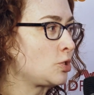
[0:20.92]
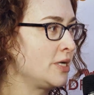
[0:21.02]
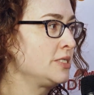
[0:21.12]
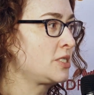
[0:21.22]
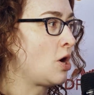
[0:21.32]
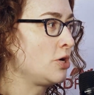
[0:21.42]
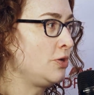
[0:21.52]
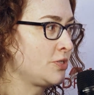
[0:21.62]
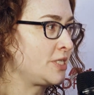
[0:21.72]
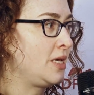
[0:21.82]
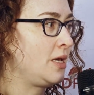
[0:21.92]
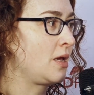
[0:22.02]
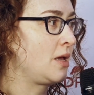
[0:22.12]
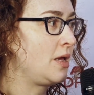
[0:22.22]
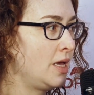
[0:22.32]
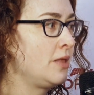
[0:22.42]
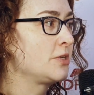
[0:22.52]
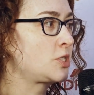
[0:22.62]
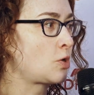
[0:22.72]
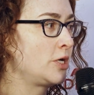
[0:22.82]
trends are you seeing in the
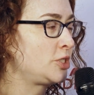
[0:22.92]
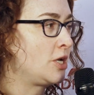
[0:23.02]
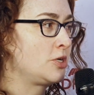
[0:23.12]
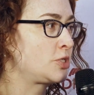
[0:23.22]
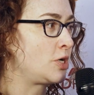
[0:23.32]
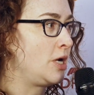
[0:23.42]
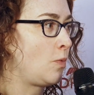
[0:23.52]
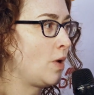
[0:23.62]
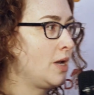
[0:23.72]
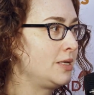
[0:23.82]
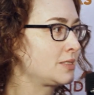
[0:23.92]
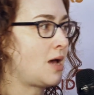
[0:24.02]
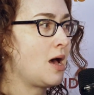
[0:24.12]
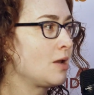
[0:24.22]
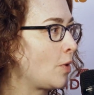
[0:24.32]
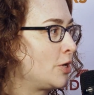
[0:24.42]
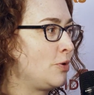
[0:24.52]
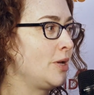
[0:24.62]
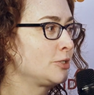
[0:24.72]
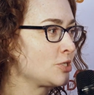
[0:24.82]
storage industry? What is hot? What are
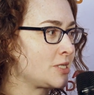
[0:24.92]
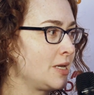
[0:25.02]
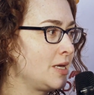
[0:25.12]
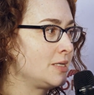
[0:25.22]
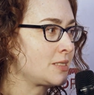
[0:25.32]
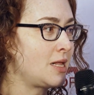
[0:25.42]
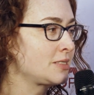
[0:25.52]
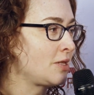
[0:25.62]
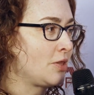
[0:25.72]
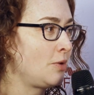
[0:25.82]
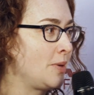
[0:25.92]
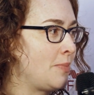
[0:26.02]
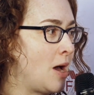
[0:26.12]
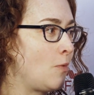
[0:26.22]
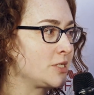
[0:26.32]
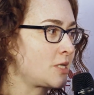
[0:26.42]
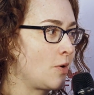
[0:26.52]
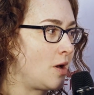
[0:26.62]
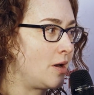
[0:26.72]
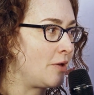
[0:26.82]
you interested in? Tell us a little bit about what's
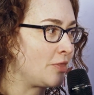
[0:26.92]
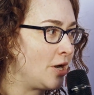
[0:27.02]
going on out